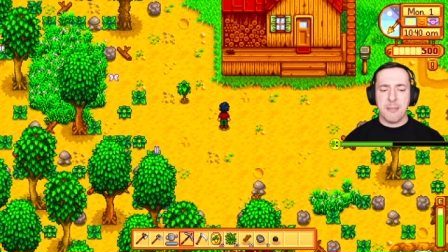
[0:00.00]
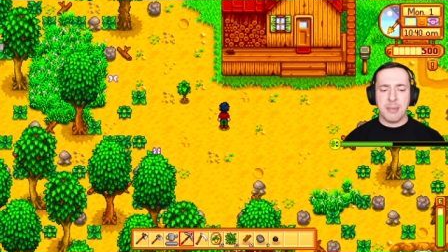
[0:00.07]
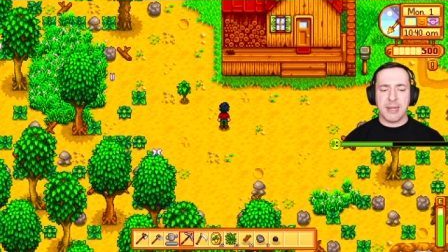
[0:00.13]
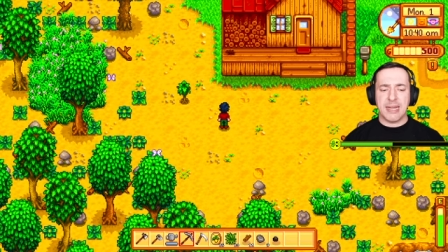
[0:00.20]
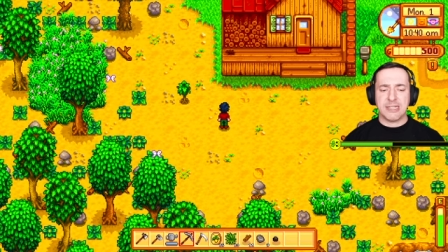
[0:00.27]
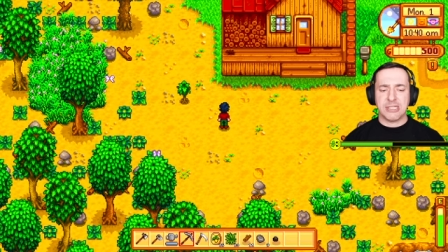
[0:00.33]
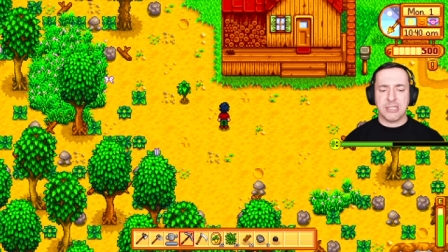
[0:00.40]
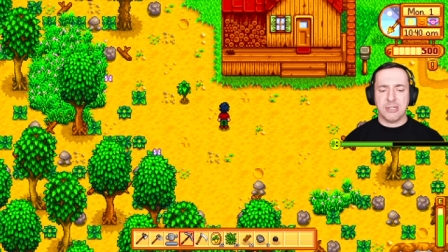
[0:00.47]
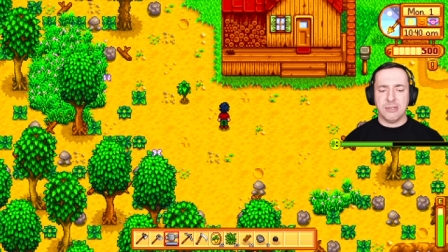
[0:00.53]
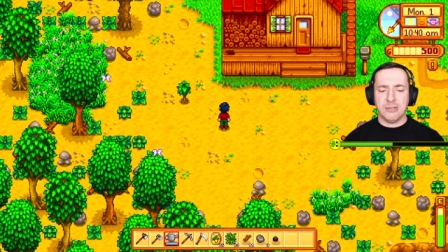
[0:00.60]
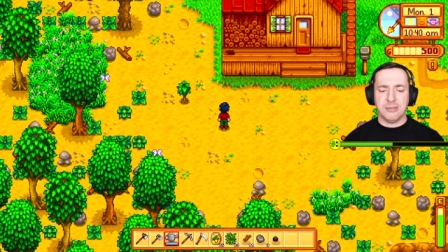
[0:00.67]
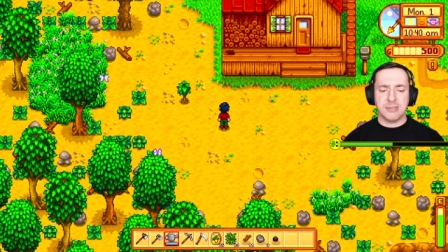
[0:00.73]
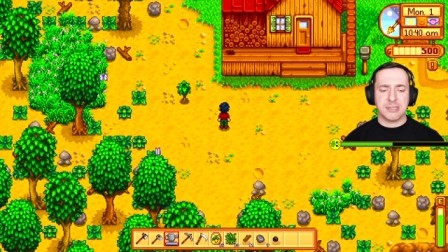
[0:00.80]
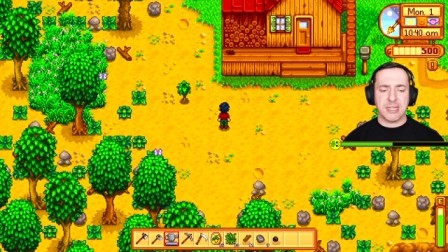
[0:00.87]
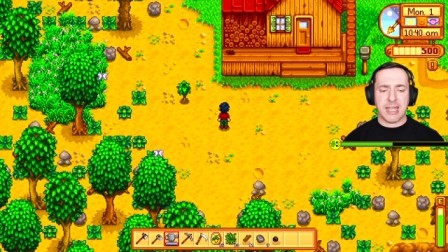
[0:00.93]
But let's
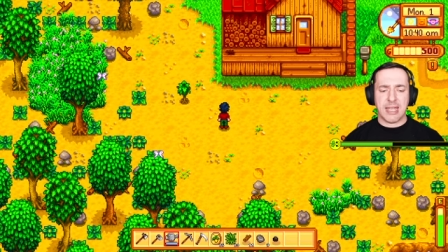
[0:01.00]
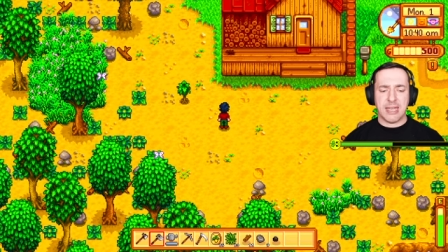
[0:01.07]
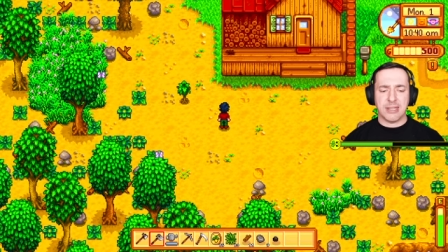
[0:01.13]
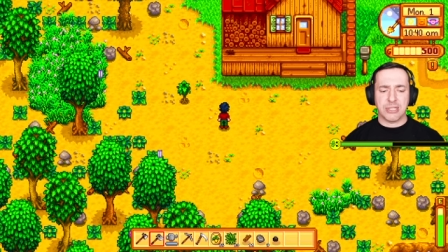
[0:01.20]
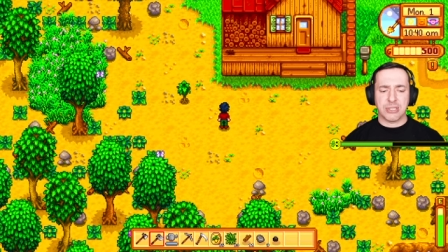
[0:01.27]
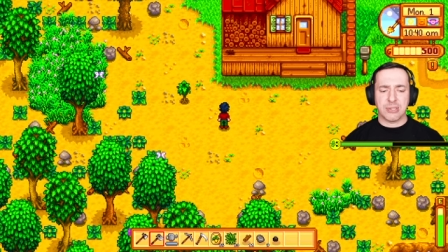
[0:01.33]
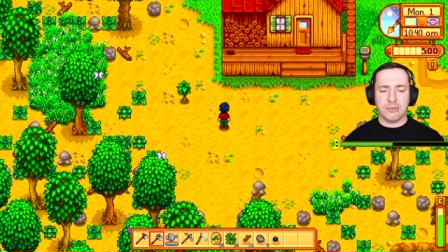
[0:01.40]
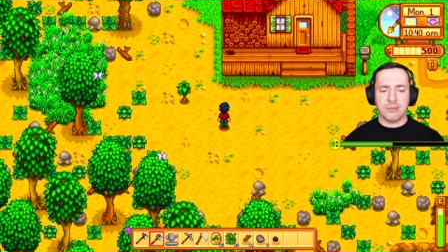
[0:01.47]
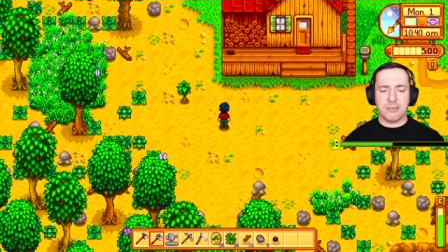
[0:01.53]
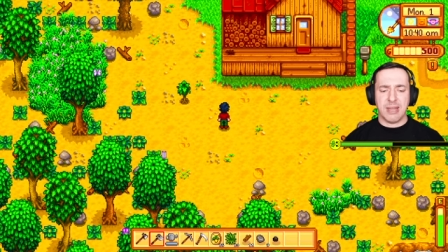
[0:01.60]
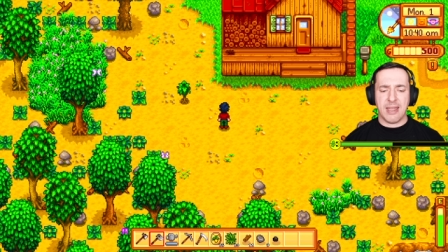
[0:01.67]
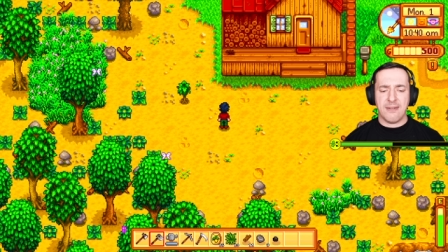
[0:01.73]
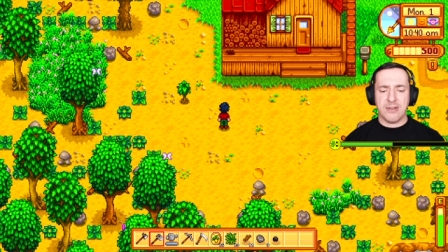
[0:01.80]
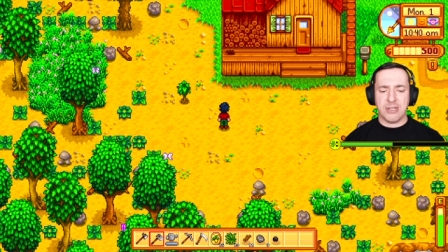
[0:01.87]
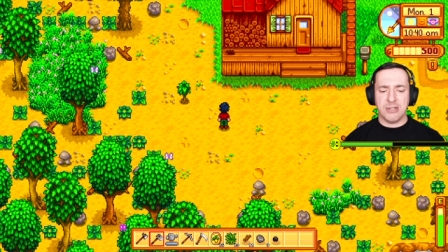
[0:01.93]
use that other tool that we
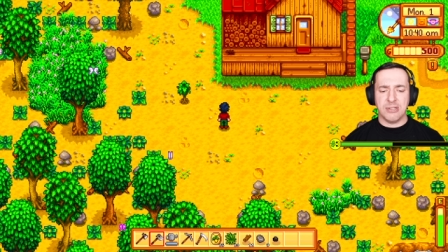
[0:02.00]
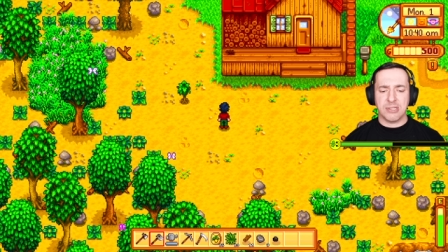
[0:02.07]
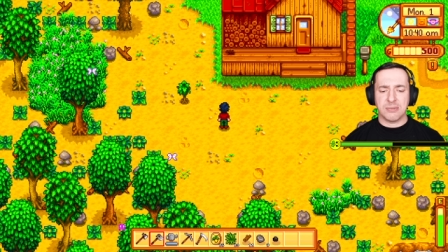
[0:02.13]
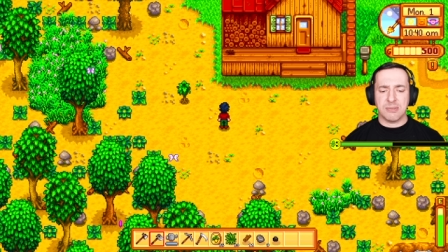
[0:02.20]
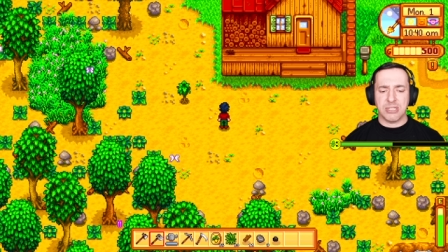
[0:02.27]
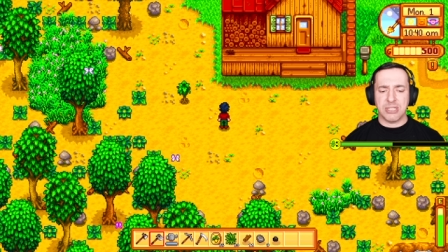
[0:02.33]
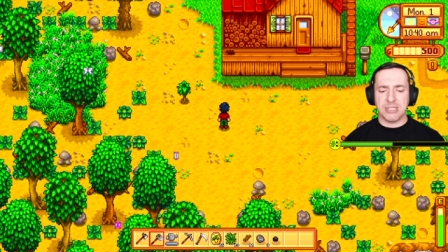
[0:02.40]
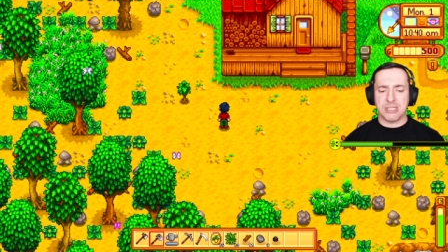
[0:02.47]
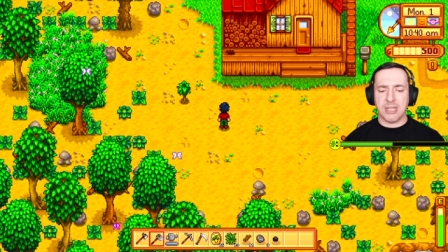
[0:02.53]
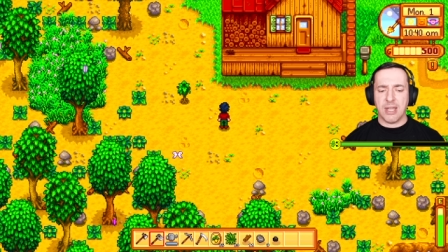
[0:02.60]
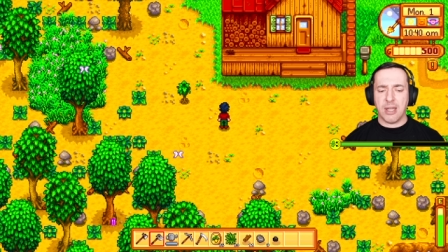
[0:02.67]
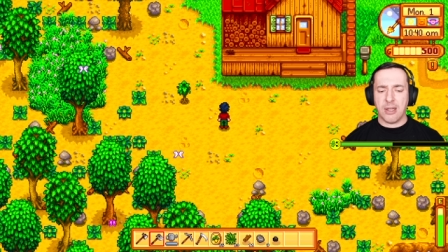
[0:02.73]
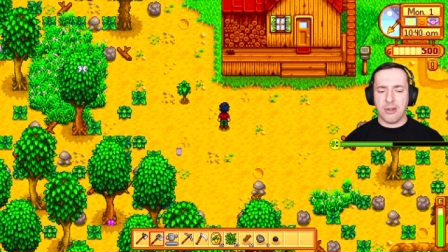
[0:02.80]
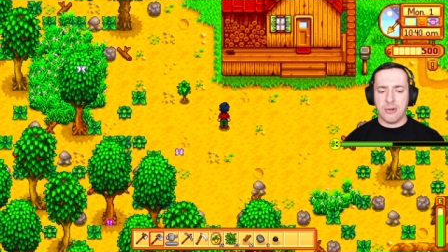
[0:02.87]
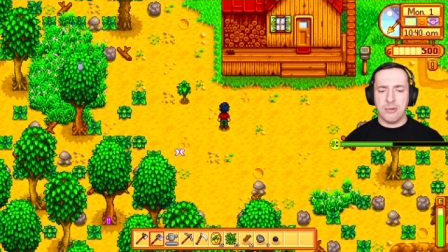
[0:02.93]
haven't used, which is the
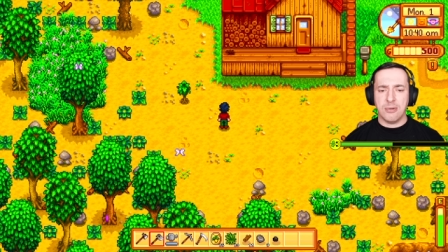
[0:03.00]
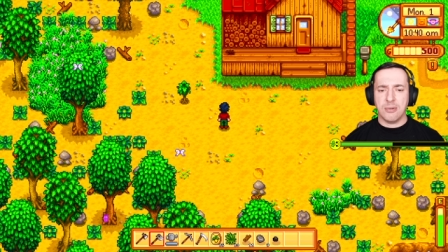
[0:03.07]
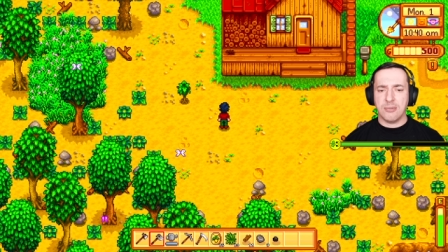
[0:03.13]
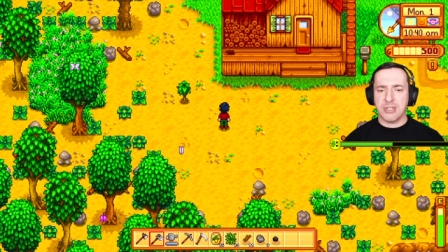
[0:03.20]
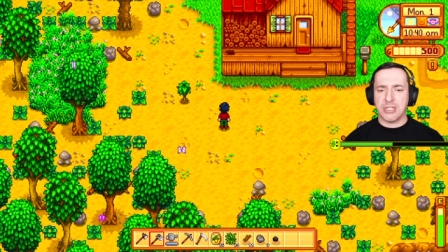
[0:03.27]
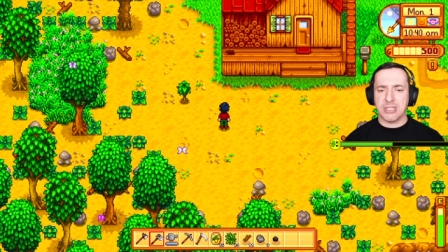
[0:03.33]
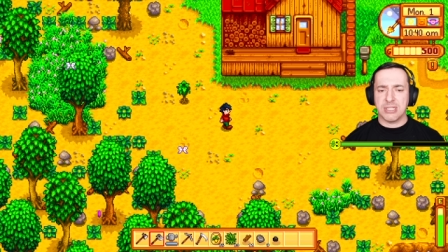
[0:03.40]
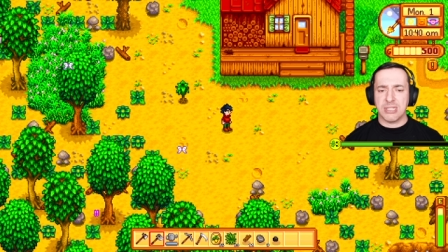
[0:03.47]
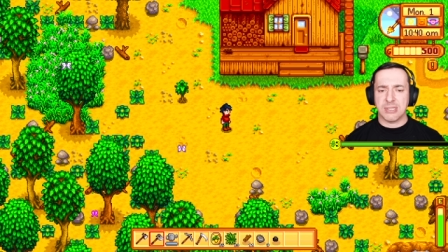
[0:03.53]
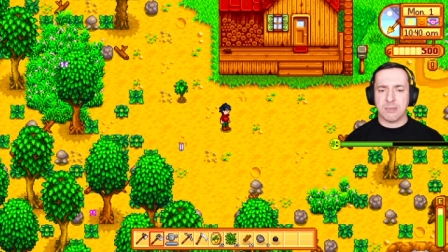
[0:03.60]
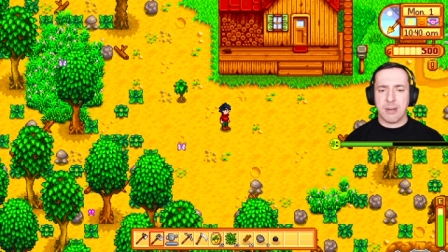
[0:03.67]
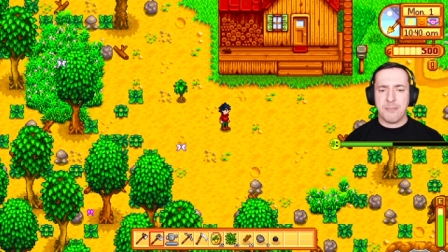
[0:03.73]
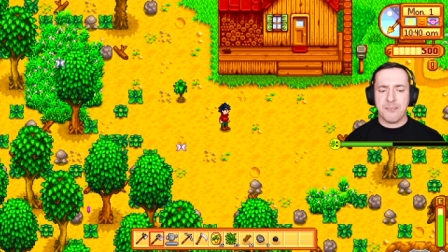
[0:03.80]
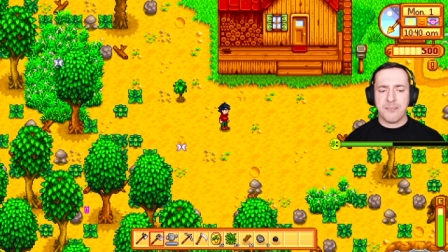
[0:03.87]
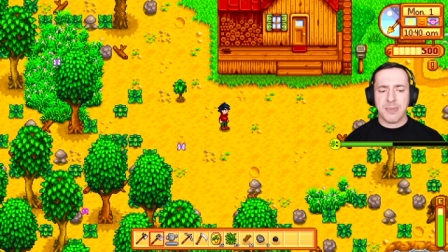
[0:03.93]
hoe, which is this
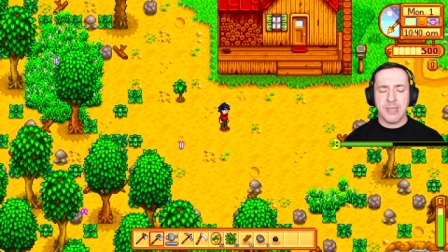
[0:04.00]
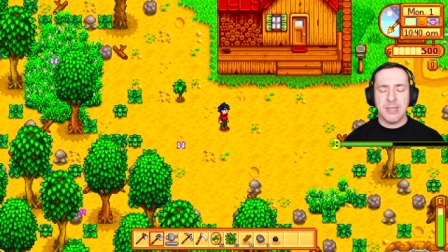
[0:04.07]
one